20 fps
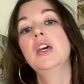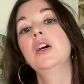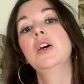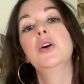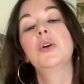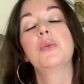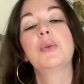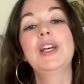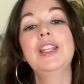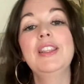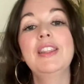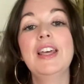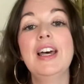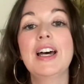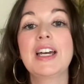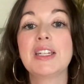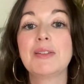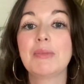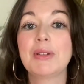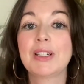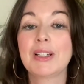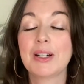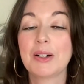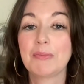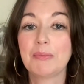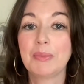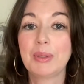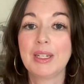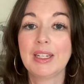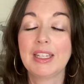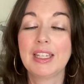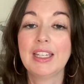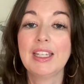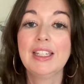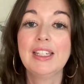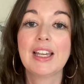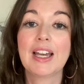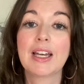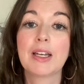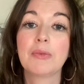With the hybrid
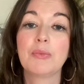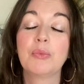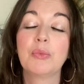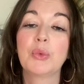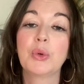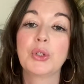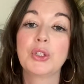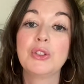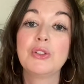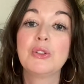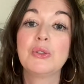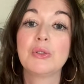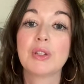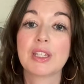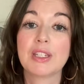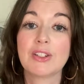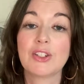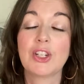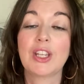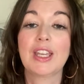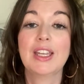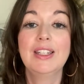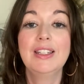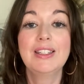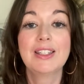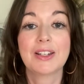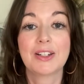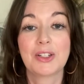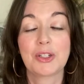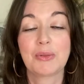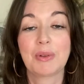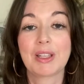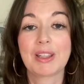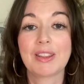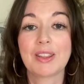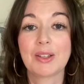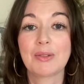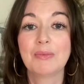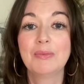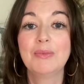company, what you do is you get in touch with
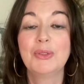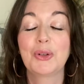them.